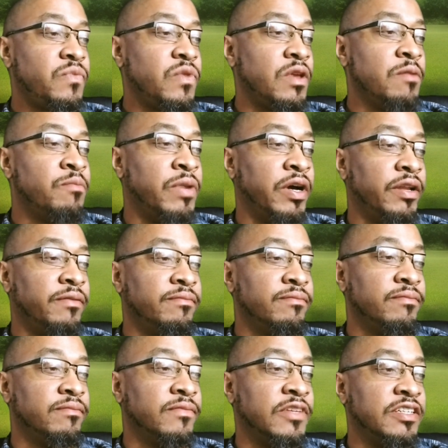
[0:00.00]
But
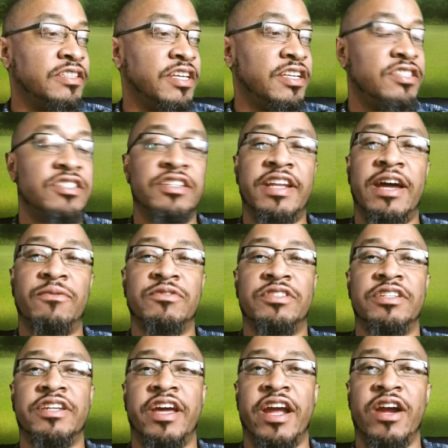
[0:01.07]
the tension that was
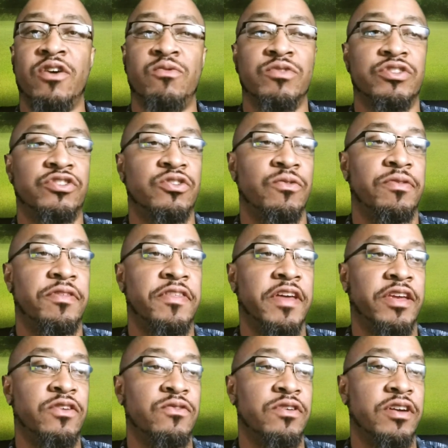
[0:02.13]
in the air was so
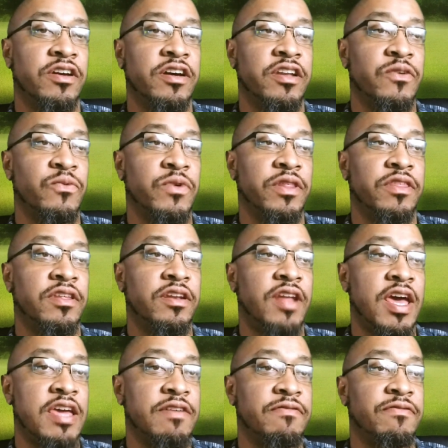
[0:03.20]
thick you can cut it with a
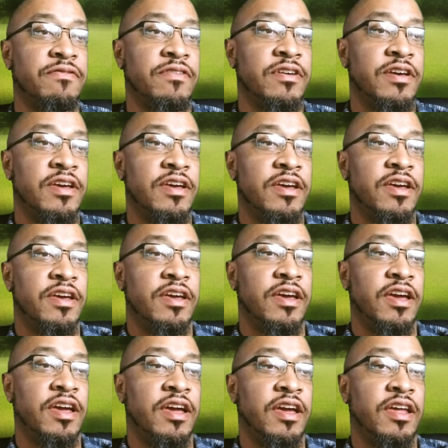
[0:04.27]
knife,
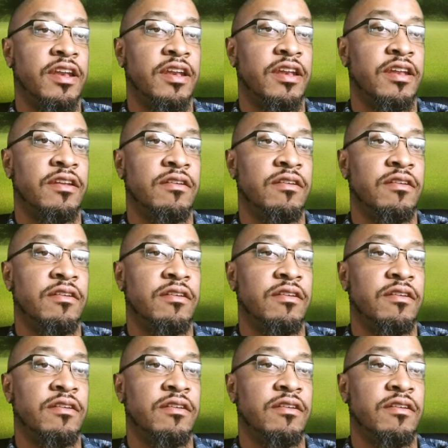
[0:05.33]
and